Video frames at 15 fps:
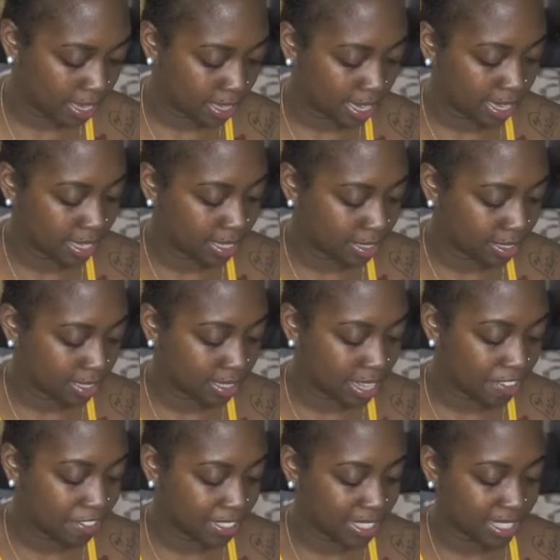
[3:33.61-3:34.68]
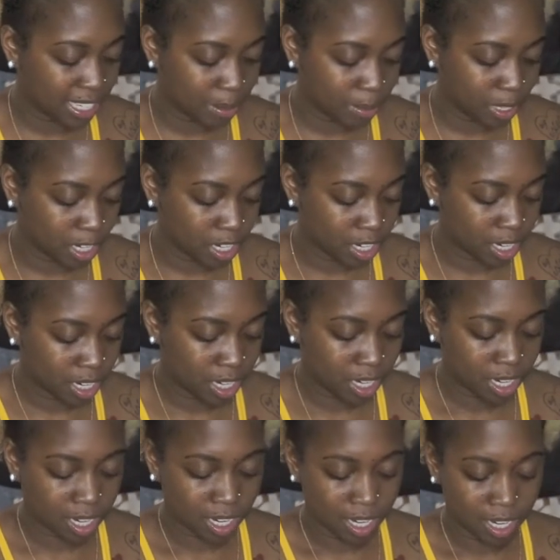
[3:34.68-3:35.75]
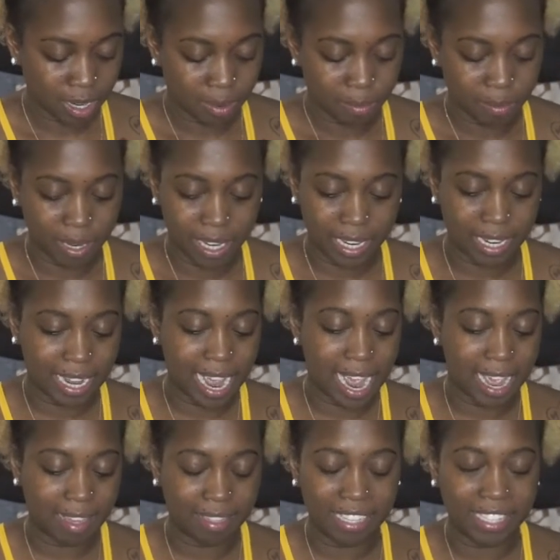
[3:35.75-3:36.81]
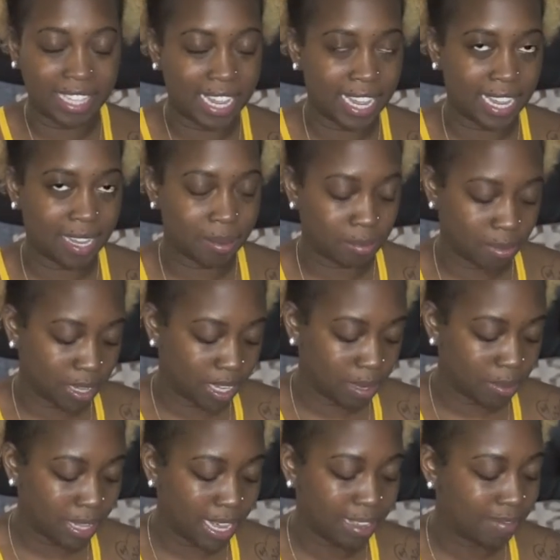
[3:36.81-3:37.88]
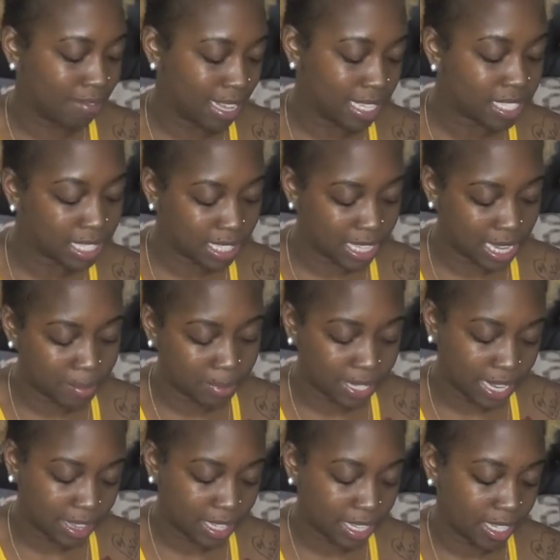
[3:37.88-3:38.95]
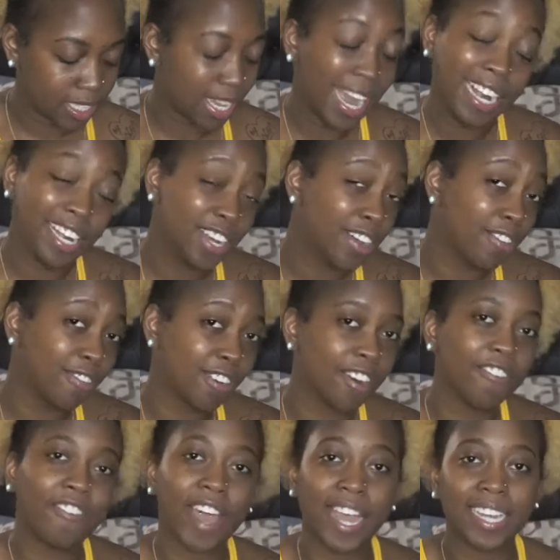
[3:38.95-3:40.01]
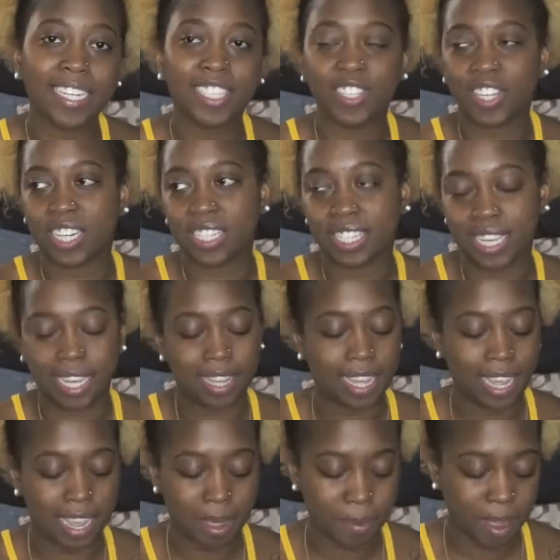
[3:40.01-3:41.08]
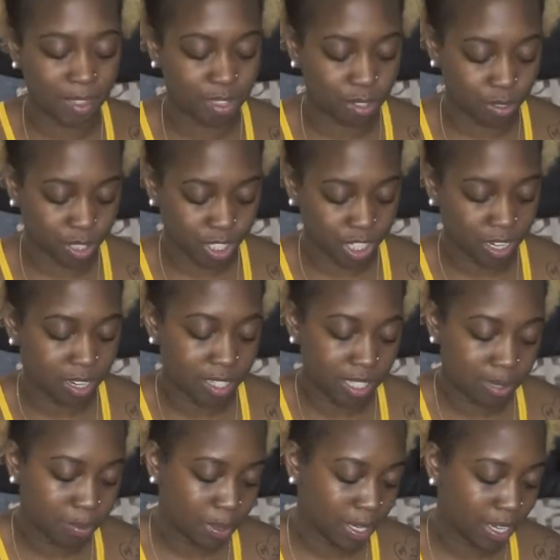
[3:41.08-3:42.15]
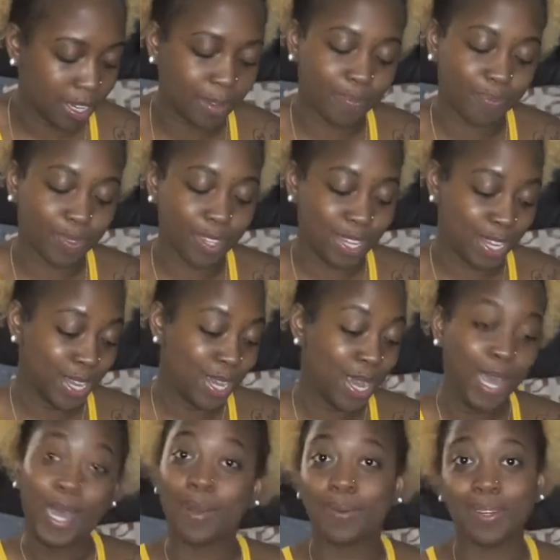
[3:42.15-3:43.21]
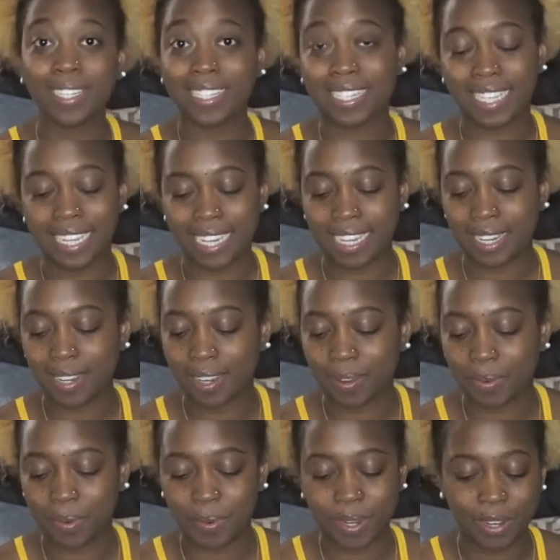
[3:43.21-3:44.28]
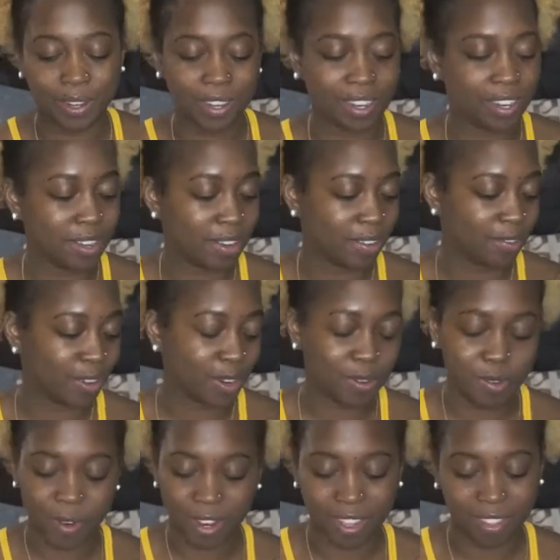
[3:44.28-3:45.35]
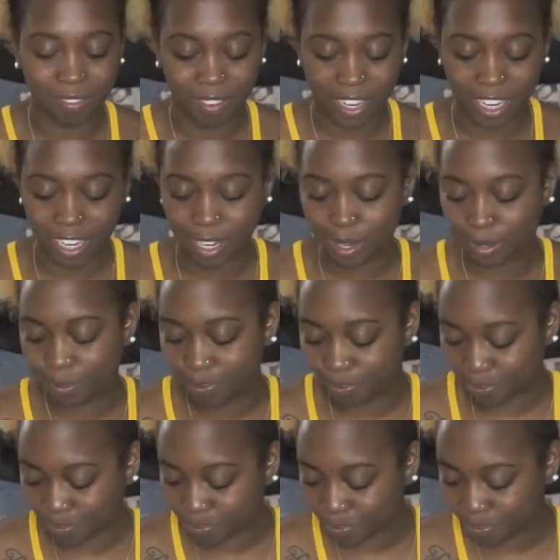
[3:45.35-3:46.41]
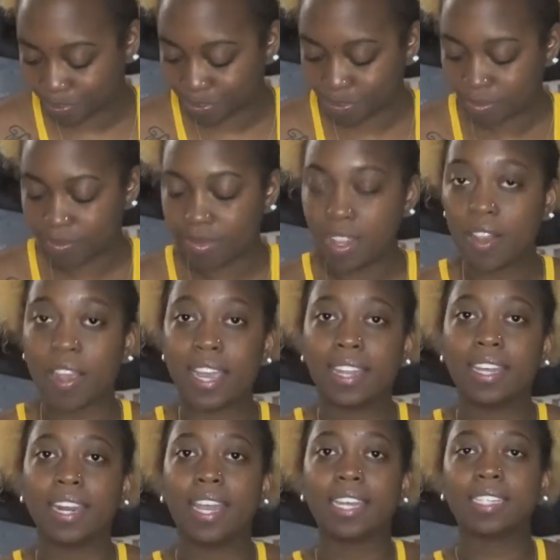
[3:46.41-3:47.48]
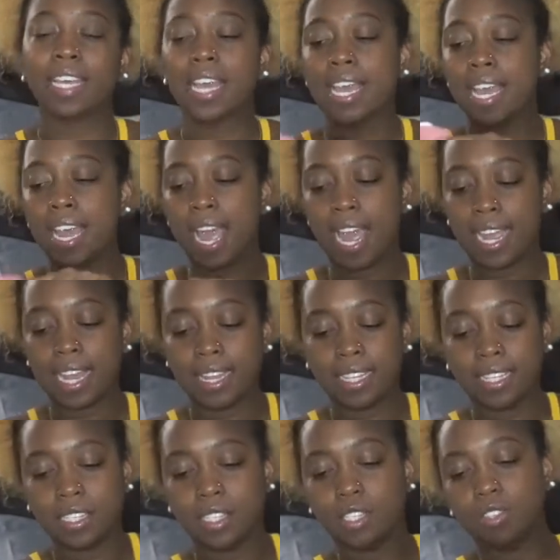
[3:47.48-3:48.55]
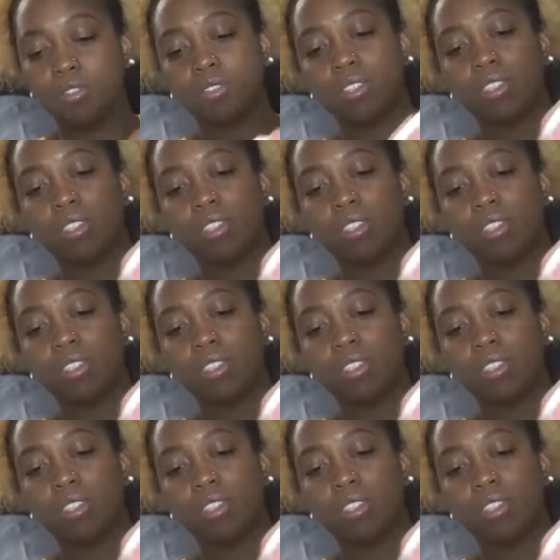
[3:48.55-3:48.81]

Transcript: like stuff is similar but not the same. He like that's the same exact thing. So I know for a fact he's gonna say that about those shirts, but we'll see when we record the video. Okay, and the next I got these two